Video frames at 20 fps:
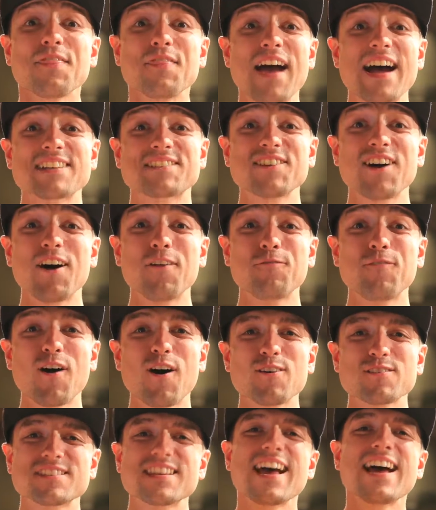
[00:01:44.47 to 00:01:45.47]
That's all,
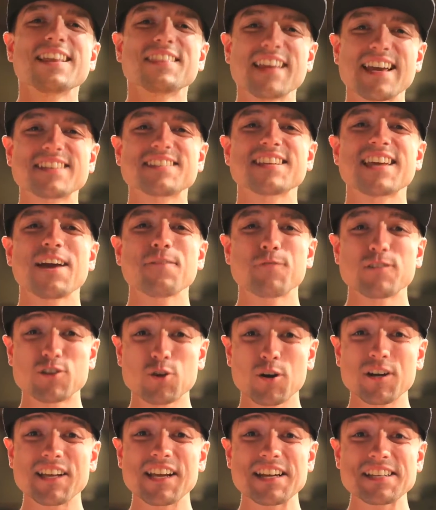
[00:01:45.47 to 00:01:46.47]
folks. Thanks again for
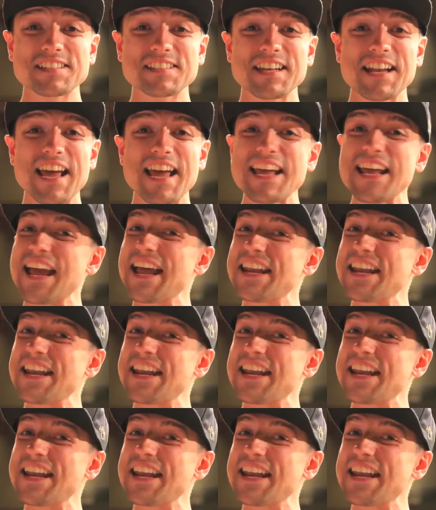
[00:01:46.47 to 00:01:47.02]
joining us today.